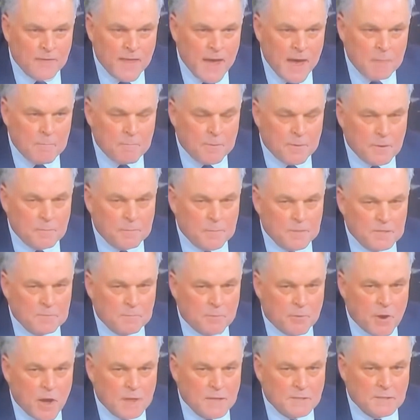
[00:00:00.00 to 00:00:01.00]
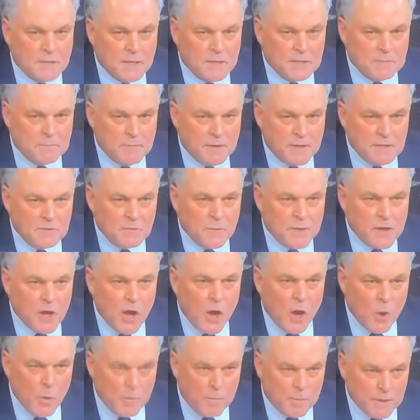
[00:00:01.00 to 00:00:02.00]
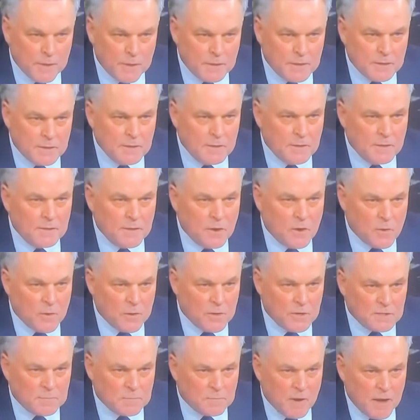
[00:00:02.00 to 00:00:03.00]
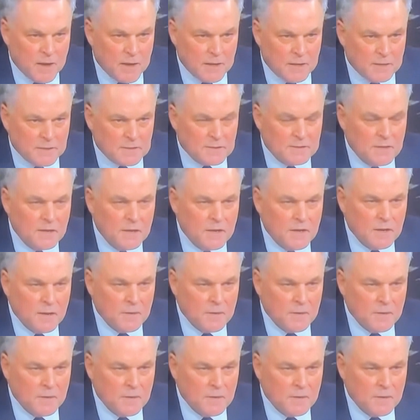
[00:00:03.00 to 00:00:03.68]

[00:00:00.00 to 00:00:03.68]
For that purpose, process means we open the correspondence,